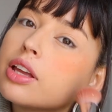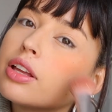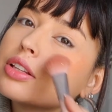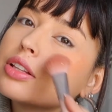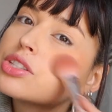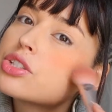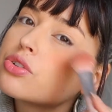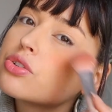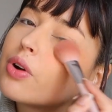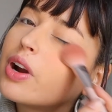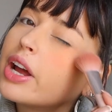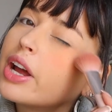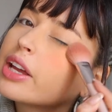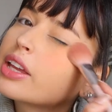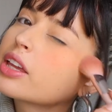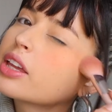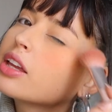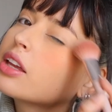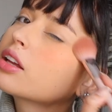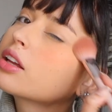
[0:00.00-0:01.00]
and
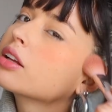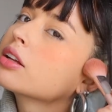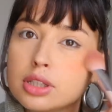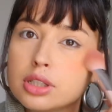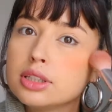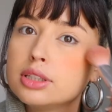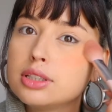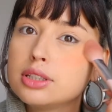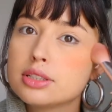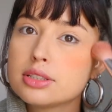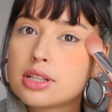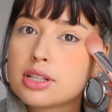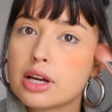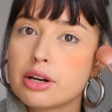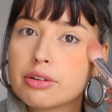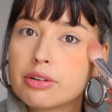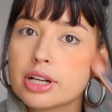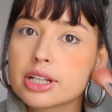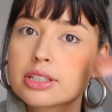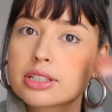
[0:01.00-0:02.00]
dragging in this
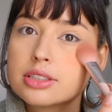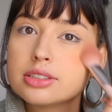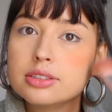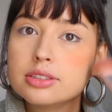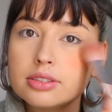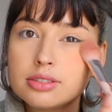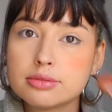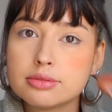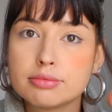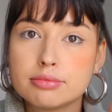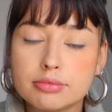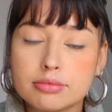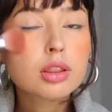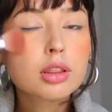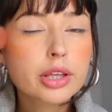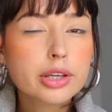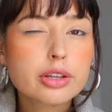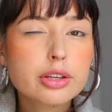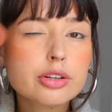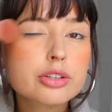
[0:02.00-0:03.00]
direction
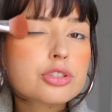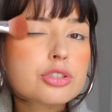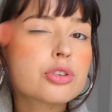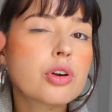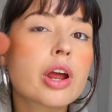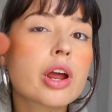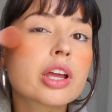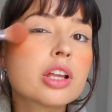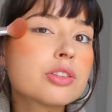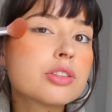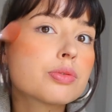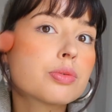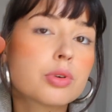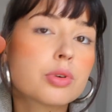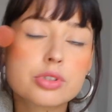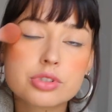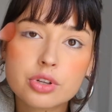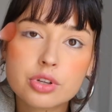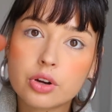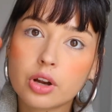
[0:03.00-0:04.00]
like you're dragging
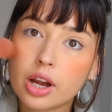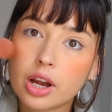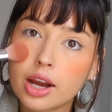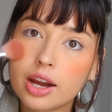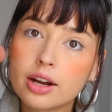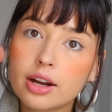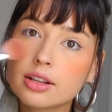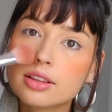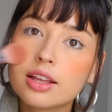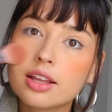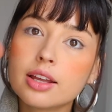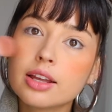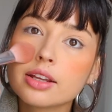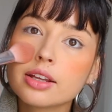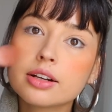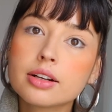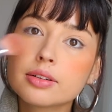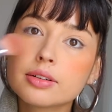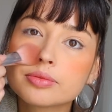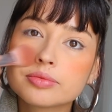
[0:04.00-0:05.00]
towards your
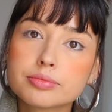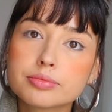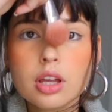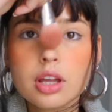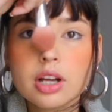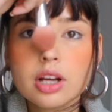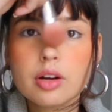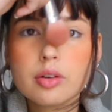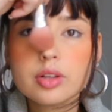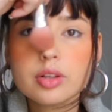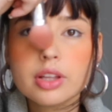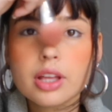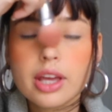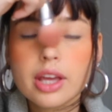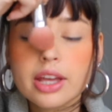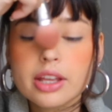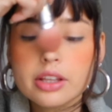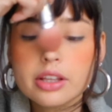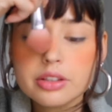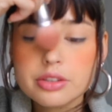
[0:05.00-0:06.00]
hairline, and I'll
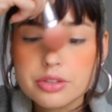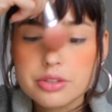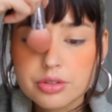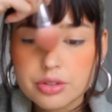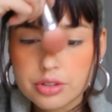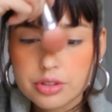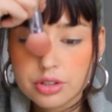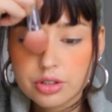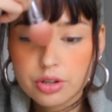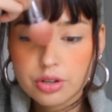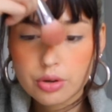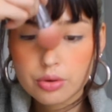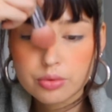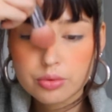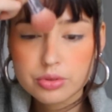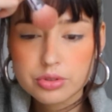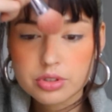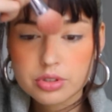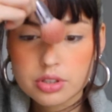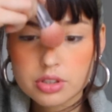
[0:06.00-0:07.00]
add it to the
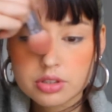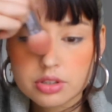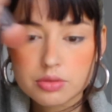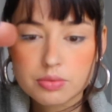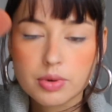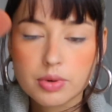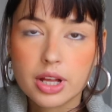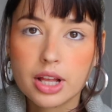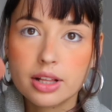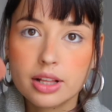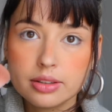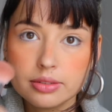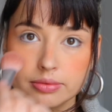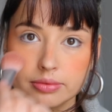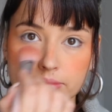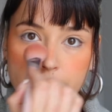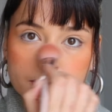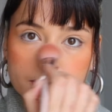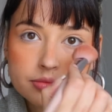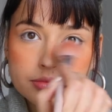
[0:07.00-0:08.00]
nose as well.
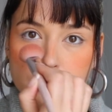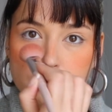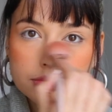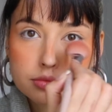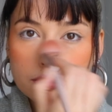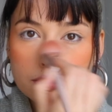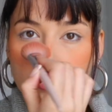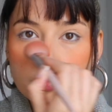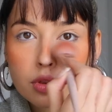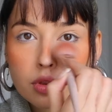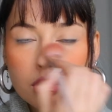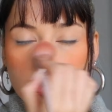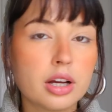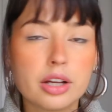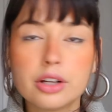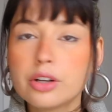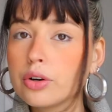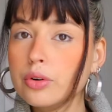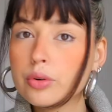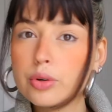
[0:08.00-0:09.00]

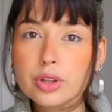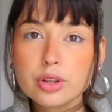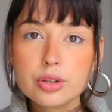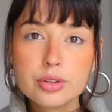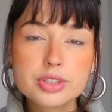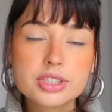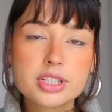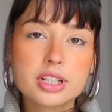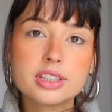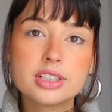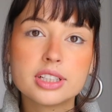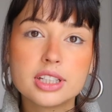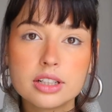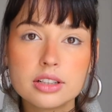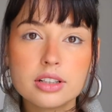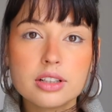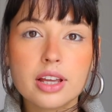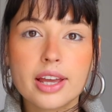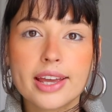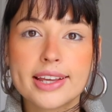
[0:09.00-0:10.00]
I know it looks a
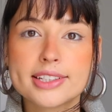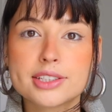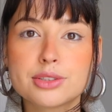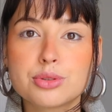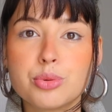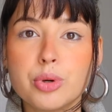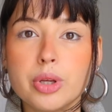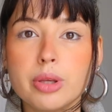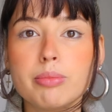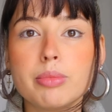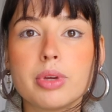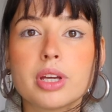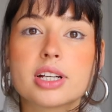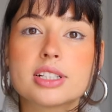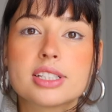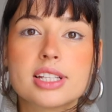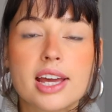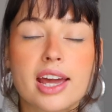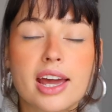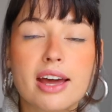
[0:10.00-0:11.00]
little extreme
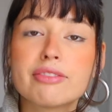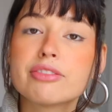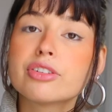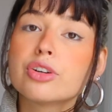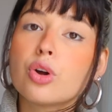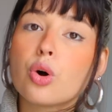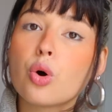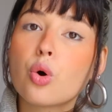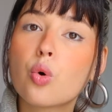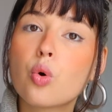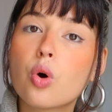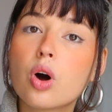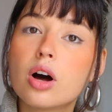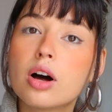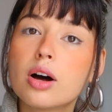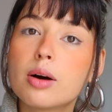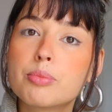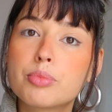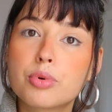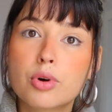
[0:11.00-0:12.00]
because I have no
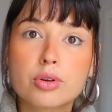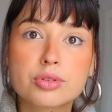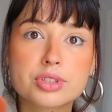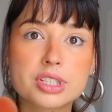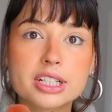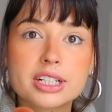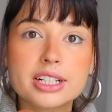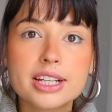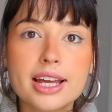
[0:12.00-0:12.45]
bronzer